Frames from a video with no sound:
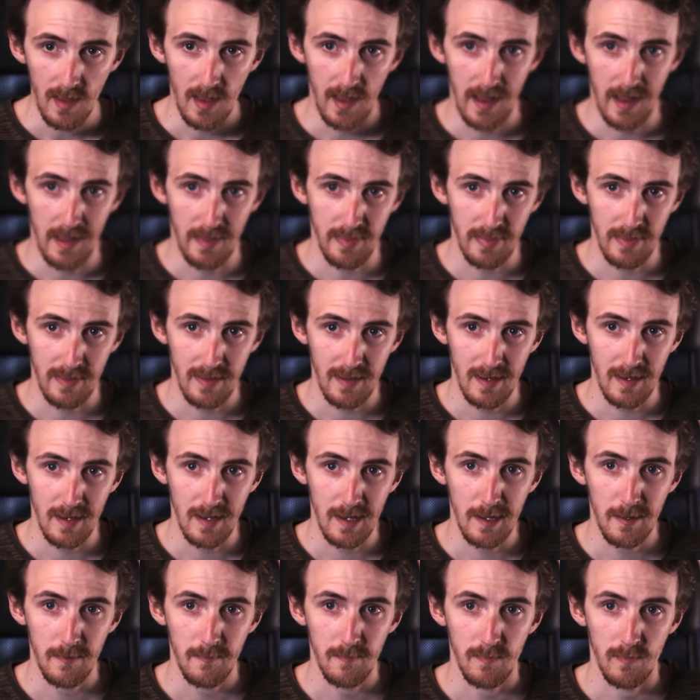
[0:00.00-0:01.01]
And
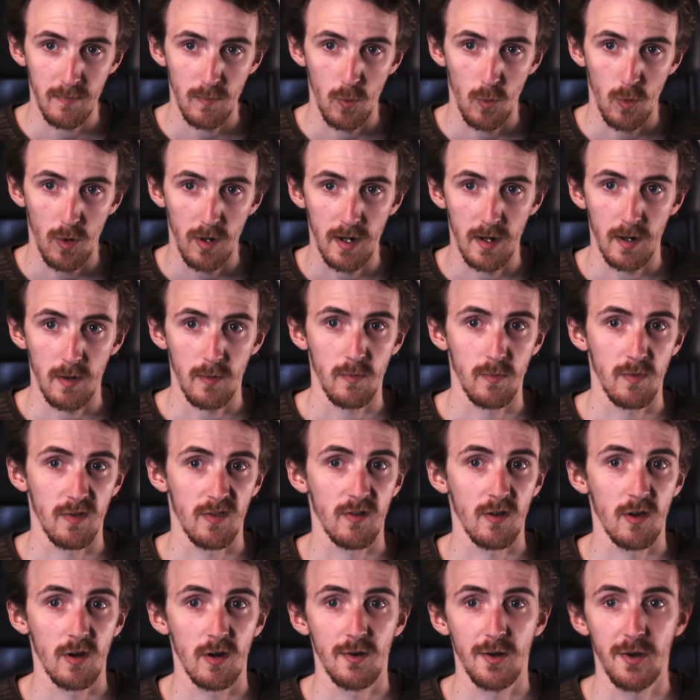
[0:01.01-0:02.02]
the one I
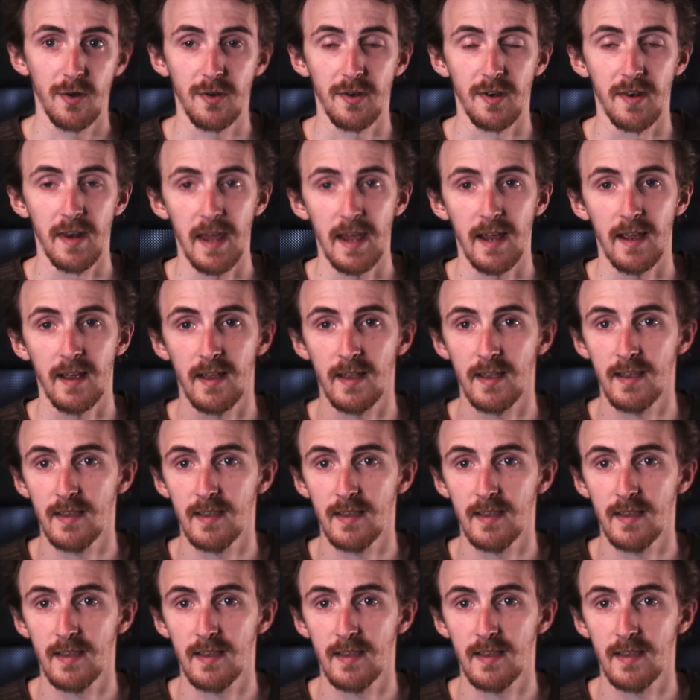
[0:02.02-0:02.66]
was gonna do today